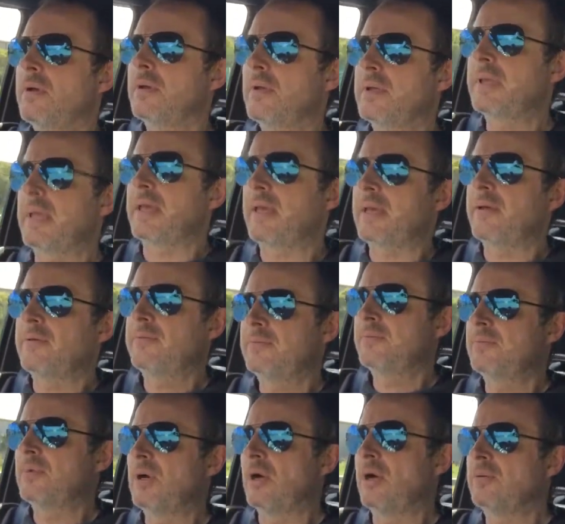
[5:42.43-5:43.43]
Yeah,
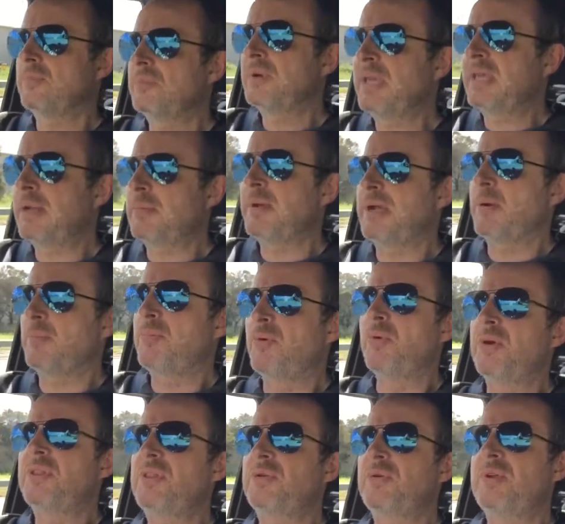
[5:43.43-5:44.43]
well, we hit about
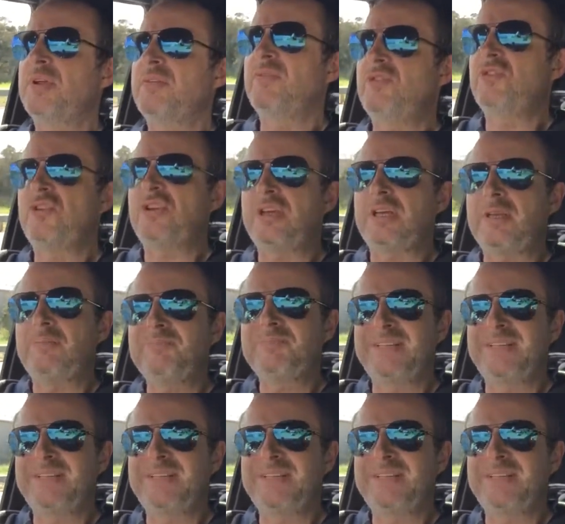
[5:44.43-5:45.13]
0.3 of a G.